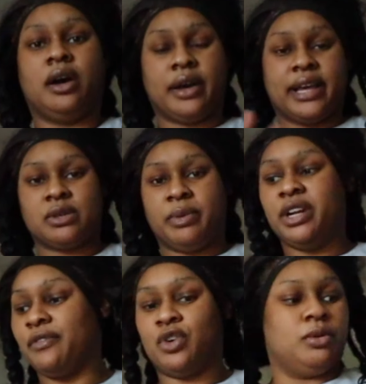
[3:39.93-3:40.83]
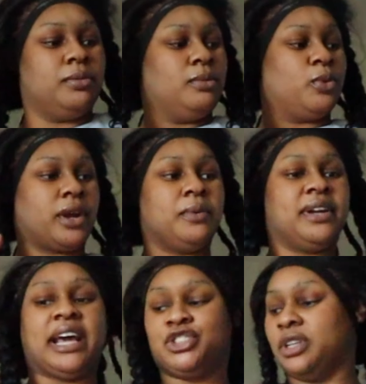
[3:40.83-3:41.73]
Okay, so in the room, working
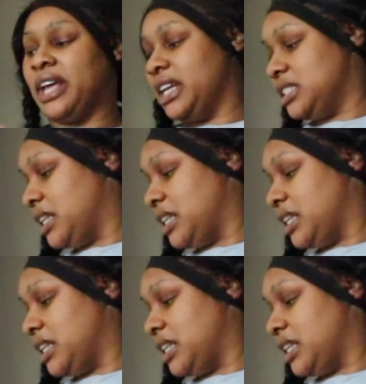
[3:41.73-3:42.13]
with natural lighting